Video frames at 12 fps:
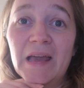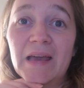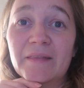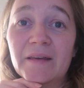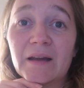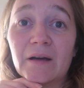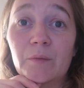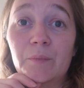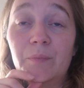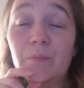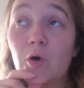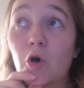and then I
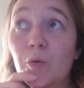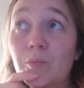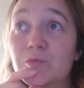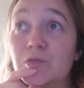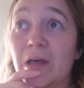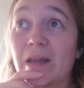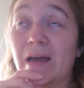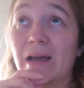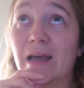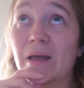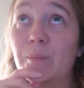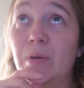hope that I
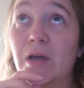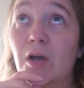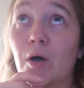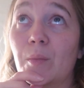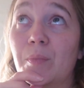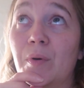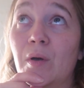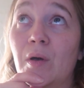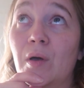can pick up